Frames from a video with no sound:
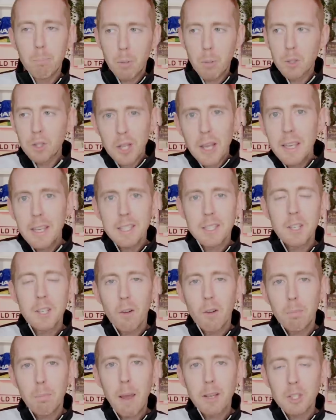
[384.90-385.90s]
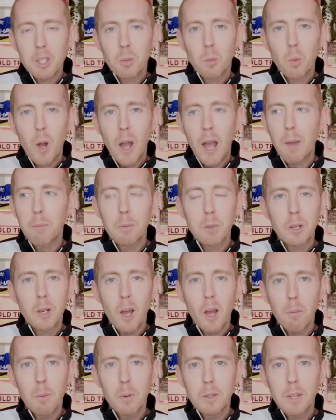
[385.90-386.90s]
But take yourself back to what happened a
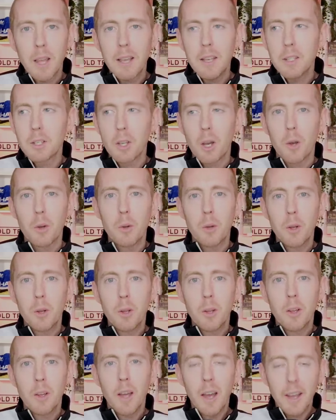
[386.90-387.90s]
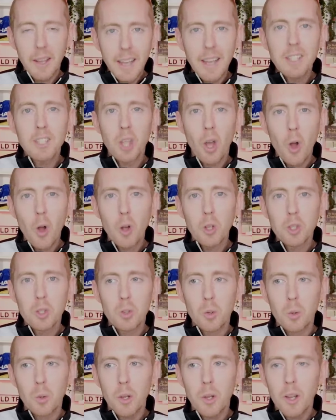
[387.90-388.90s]
couple of days ago against
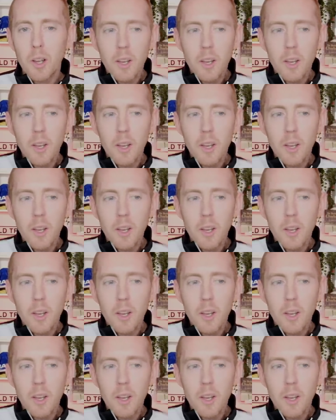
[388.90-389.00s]
Arsenal.